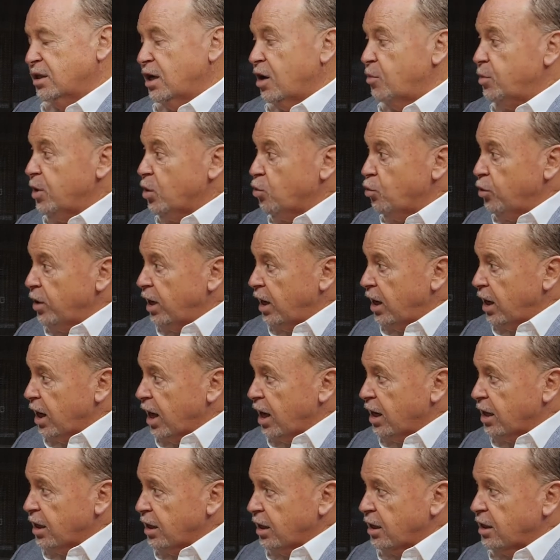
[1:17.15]
And I've been really
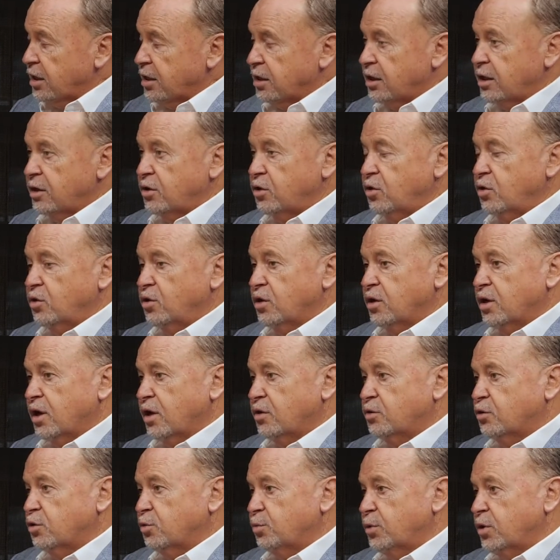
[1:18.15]
lucky in
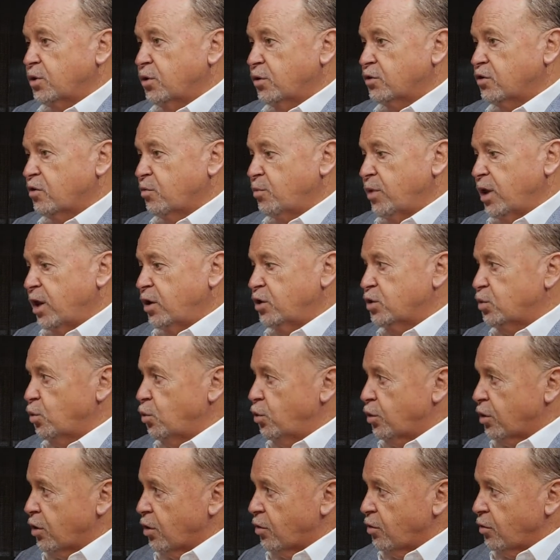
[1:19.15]
Newcastle because I've managed to
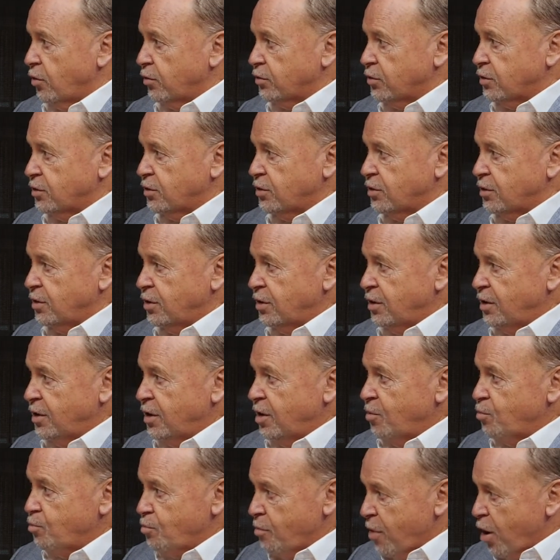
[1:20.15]
work across
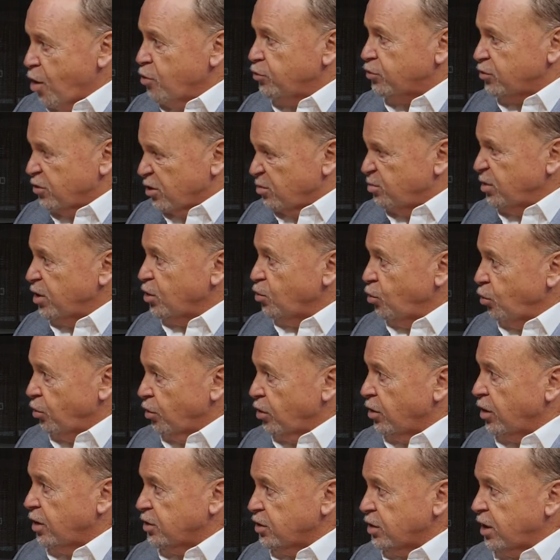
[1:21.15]
most of the big
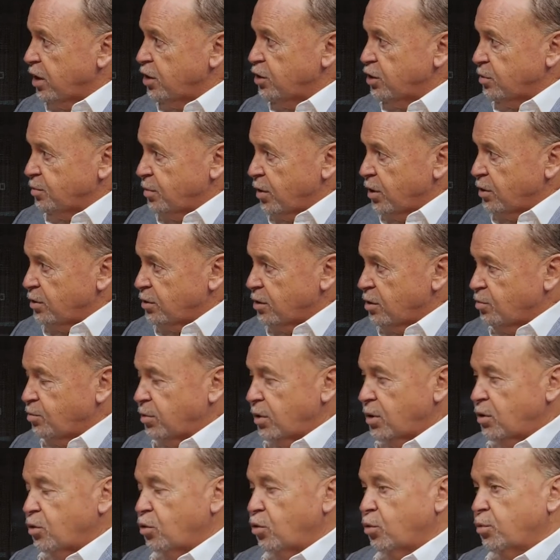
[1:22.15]
organisations, most of the
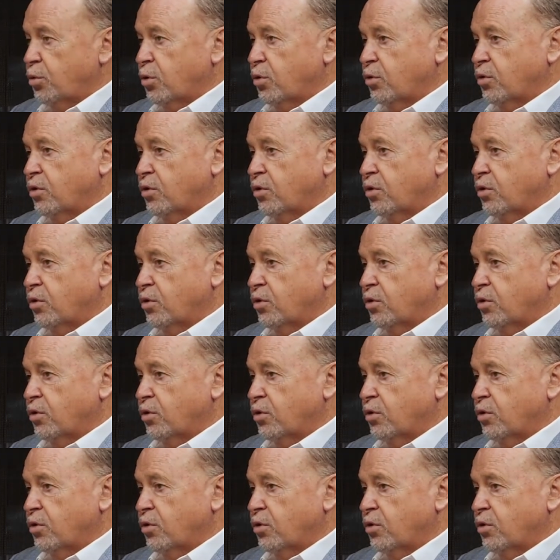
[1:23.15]
big corporate